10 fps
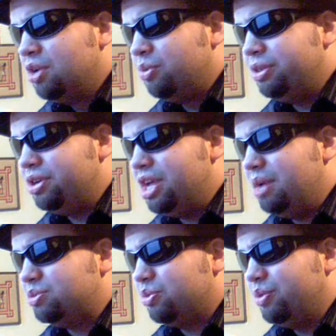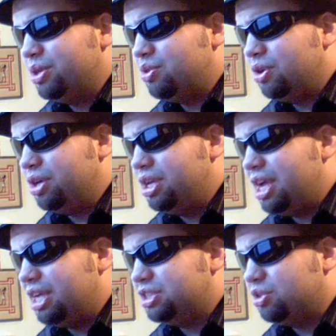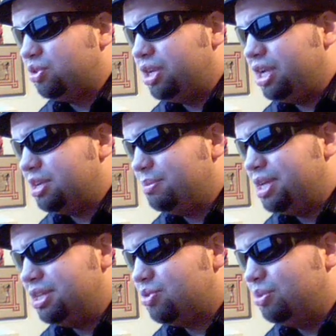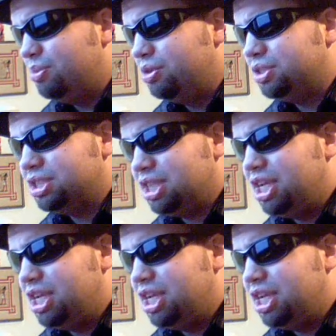When their names were recorded as the Lord had commanded through Moses,